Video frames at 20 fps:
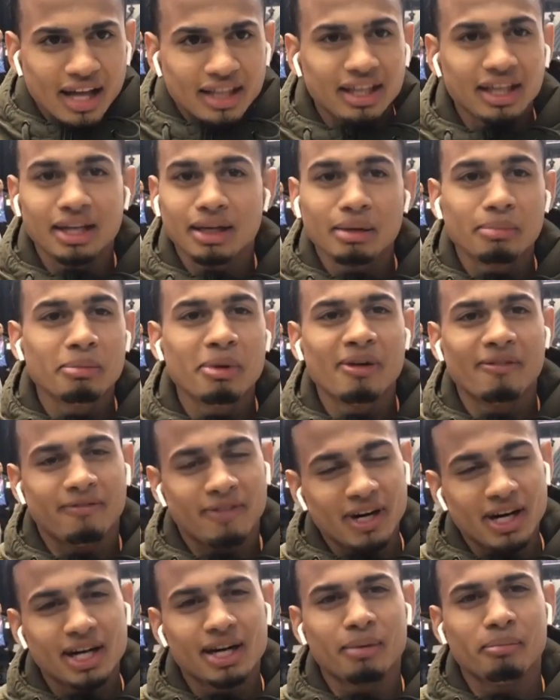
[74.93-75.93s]
I think it's going to be a
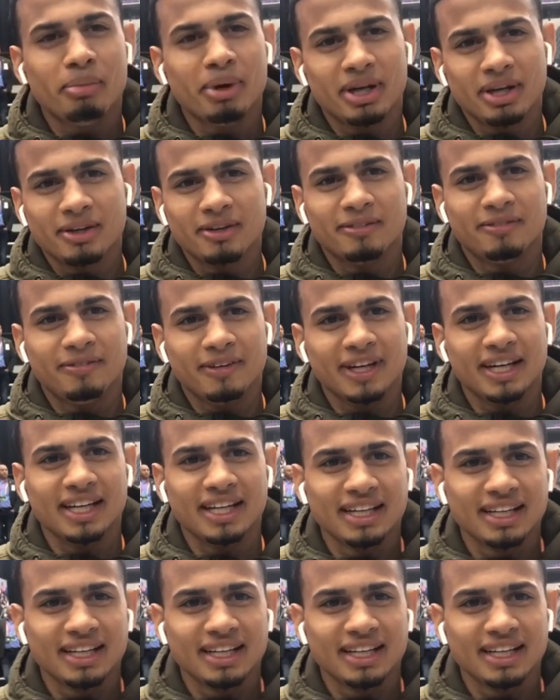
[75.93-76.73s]
very competitive fight.